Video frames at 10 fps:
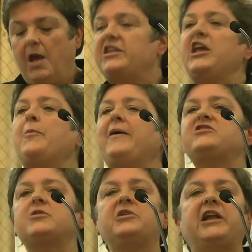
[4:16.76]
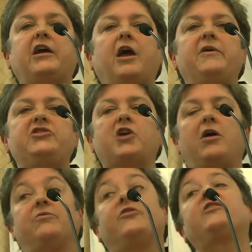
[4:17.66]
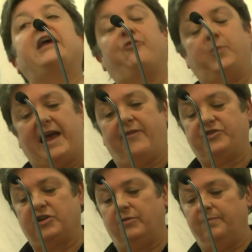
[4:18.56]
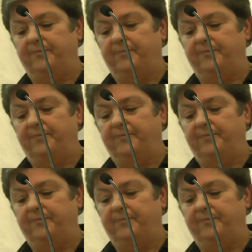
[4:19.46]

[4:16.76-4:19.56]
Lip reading: Think about someone like Owen Jones, if we have to.